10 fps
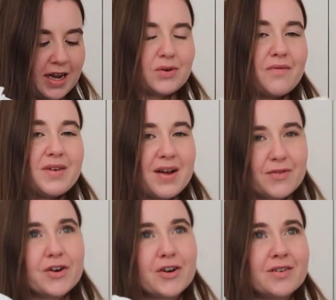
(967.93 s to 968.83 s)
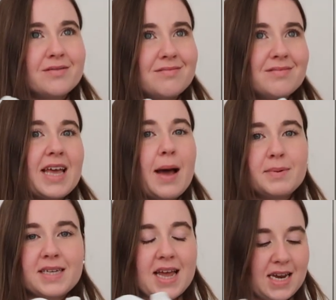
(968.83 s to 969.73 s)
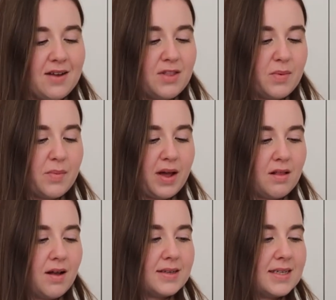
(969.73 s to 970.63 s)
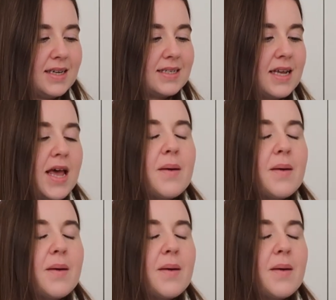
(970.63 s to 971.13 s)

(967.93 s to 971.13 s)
So I've never kept any of them in my closet,